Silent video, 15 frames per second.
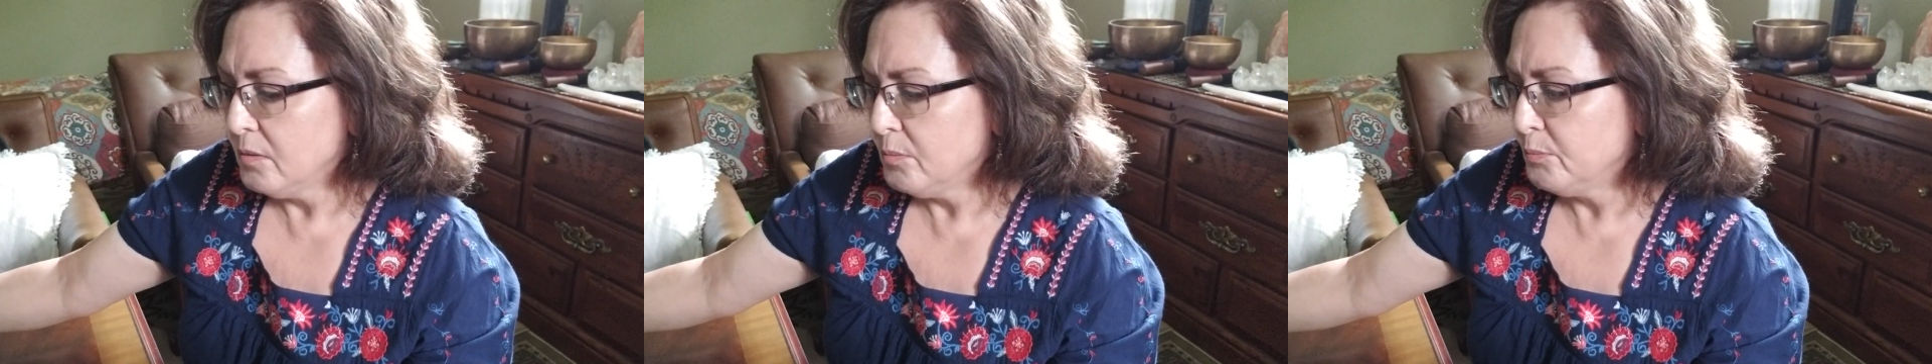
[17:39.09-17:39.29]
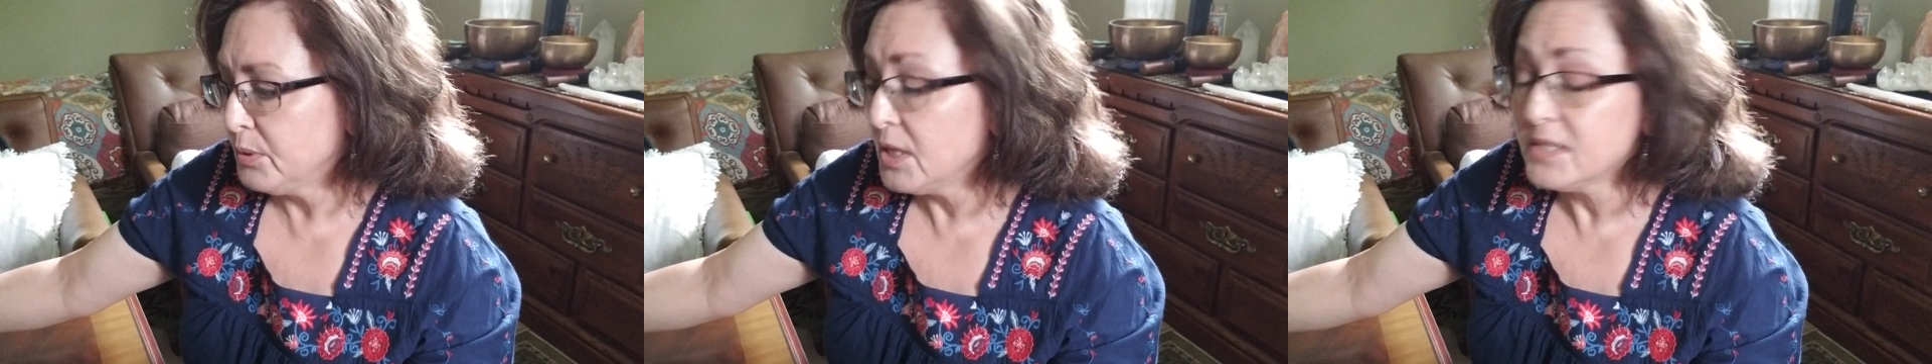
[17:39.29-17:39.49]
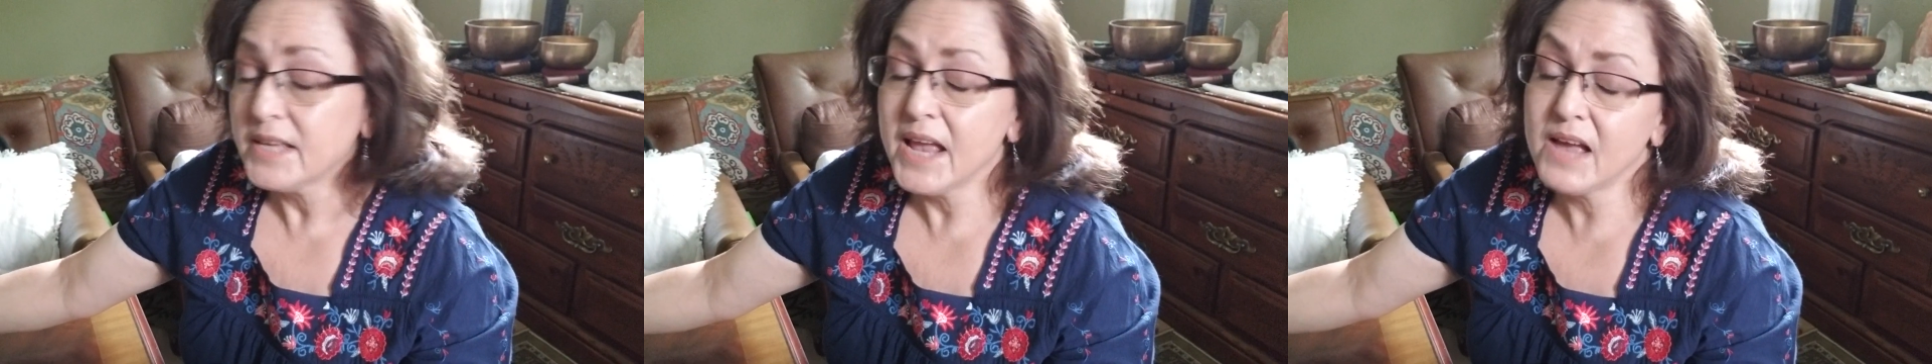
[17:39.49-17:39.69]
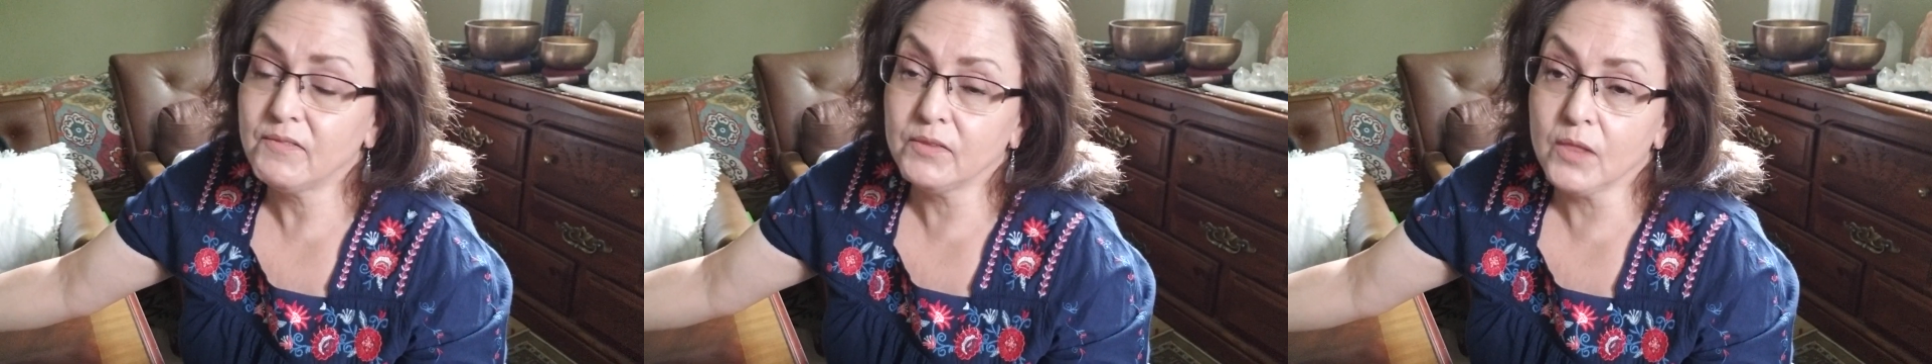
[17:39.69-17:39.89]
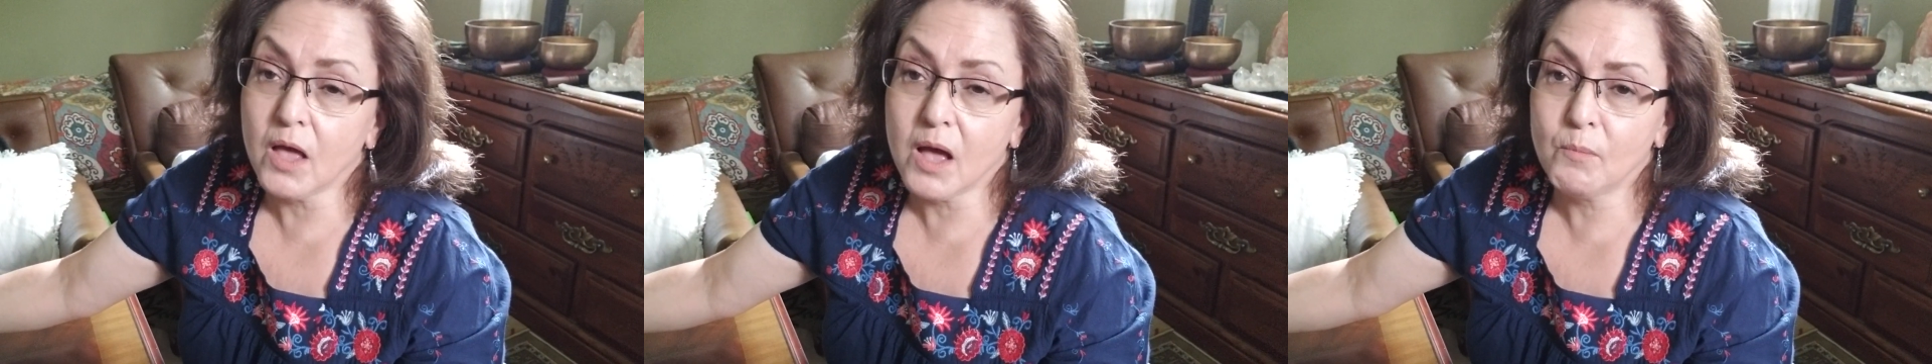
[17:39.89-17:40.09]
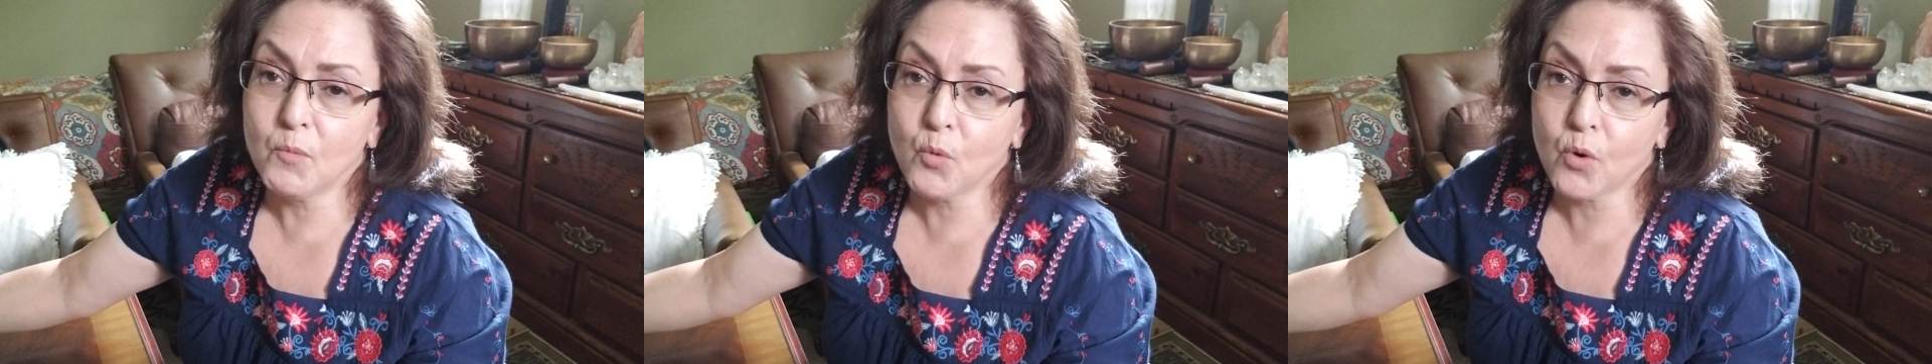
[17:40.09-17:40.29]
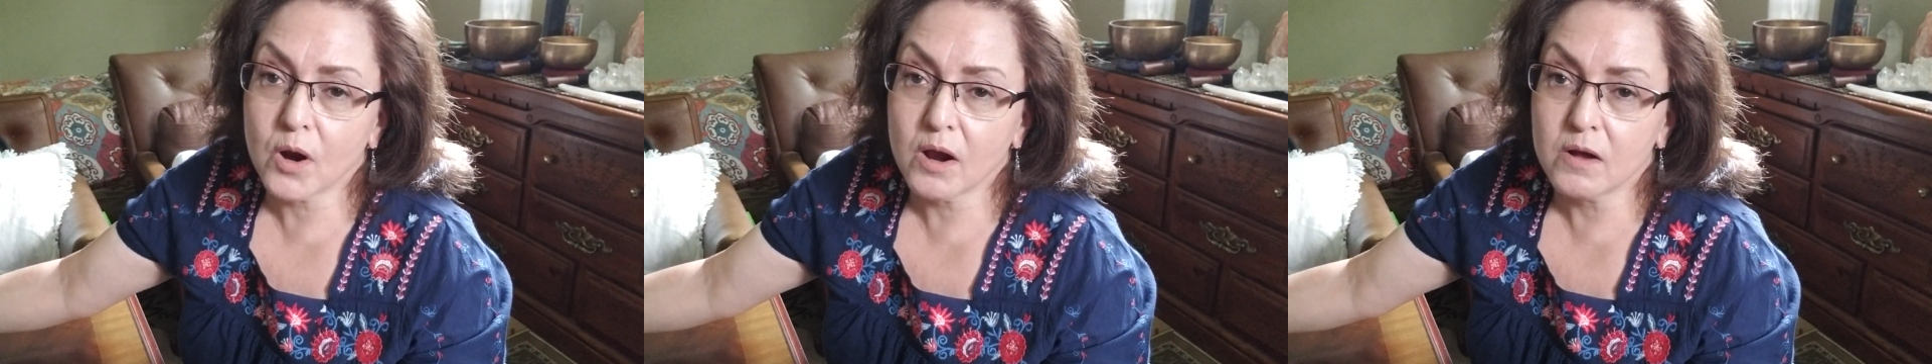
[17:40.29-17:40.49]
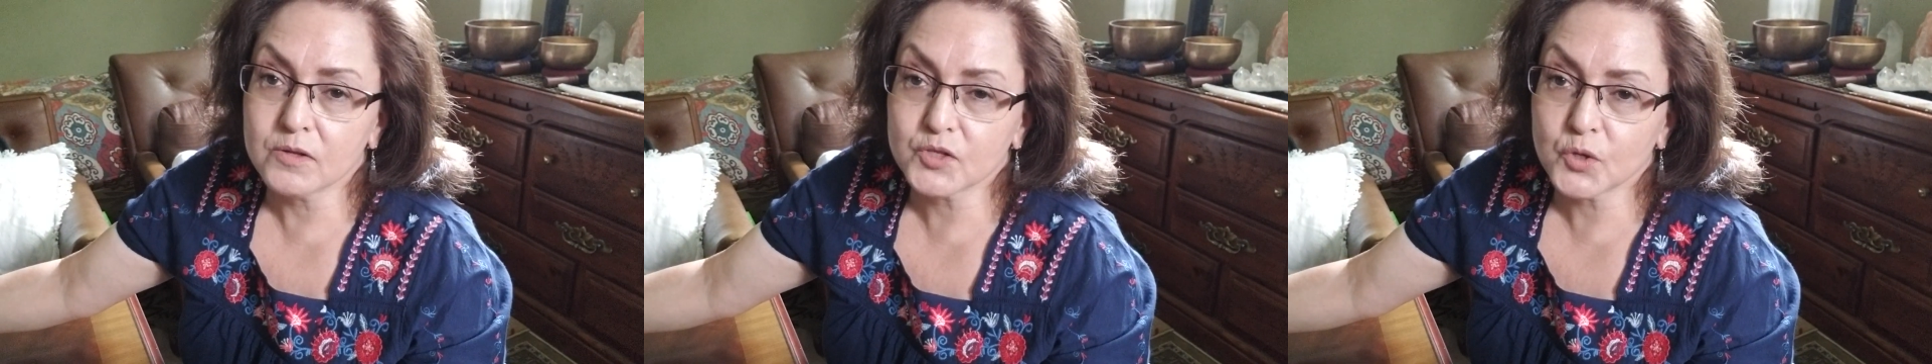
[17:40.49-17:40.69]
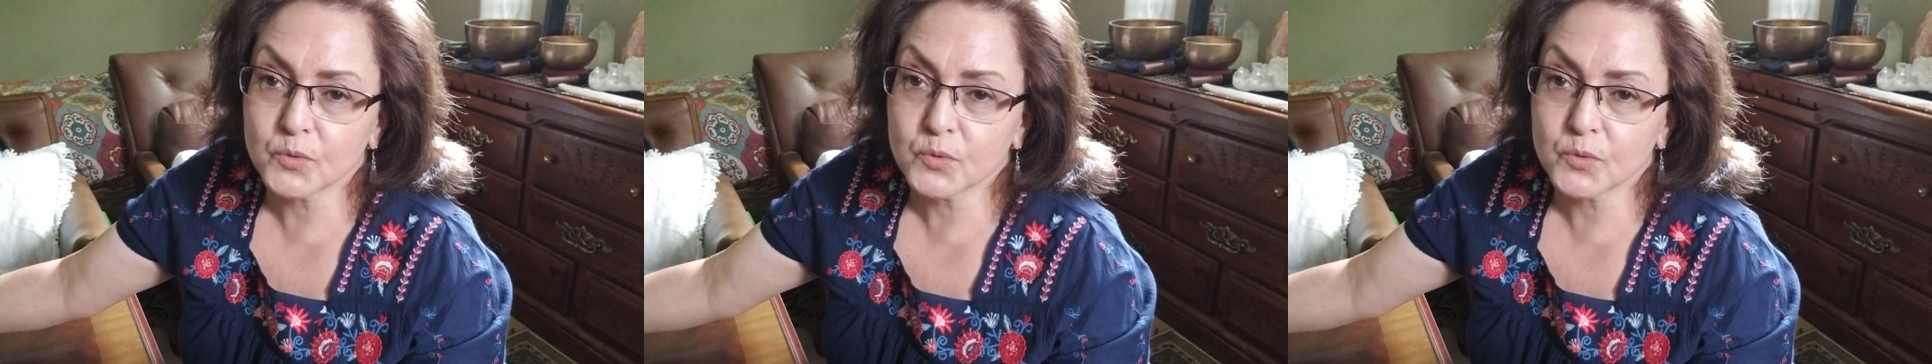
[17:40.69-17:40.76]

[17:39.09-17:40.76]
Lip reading: Plus, I have a lot more. I also